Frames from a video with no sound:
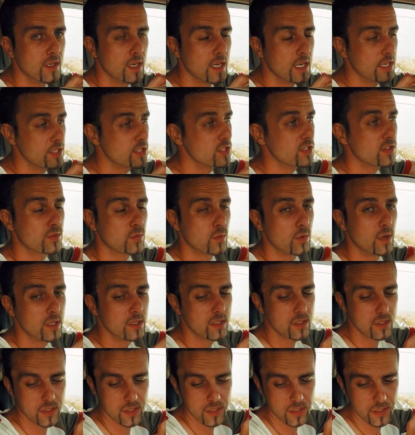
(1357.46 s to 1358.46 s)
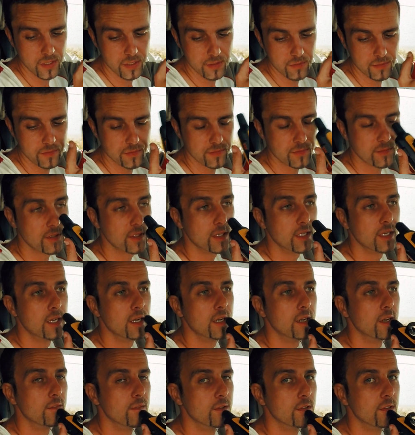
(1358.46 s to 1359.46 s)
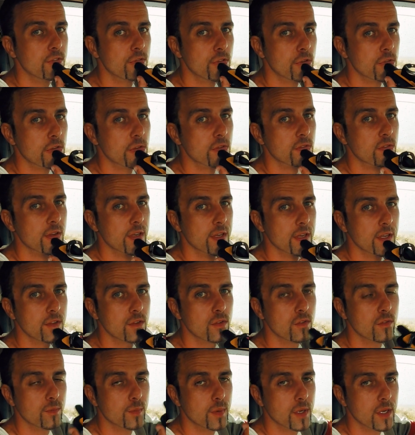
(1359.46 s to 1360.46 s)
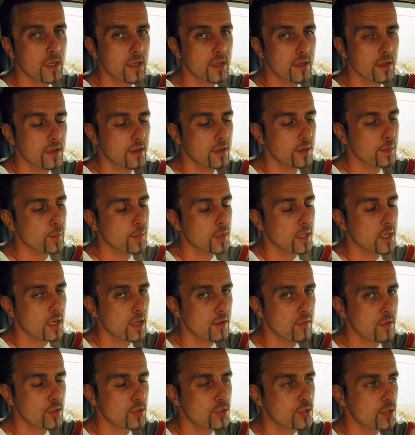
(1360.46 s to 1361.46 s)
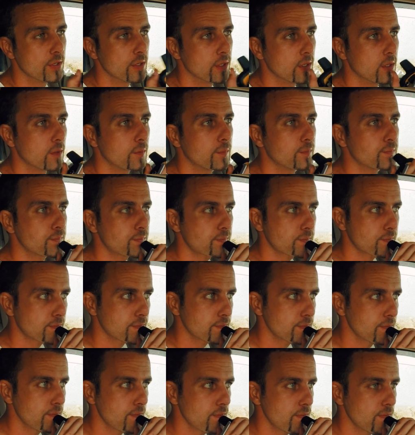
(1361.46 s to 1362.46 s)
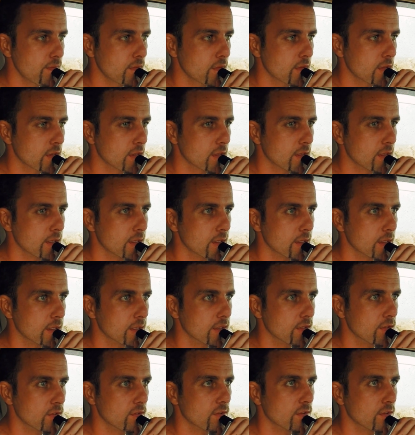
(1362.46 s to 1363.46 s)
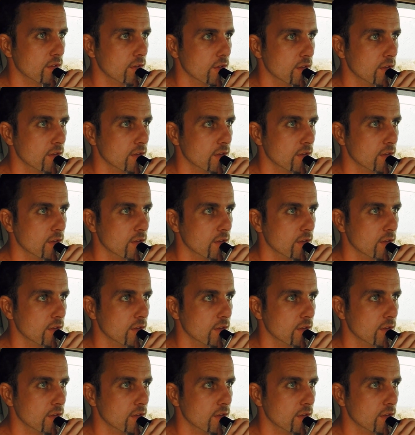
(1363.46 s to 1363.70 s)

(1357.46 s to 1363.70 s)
I just wonder if this is the end of my Mojave trail, because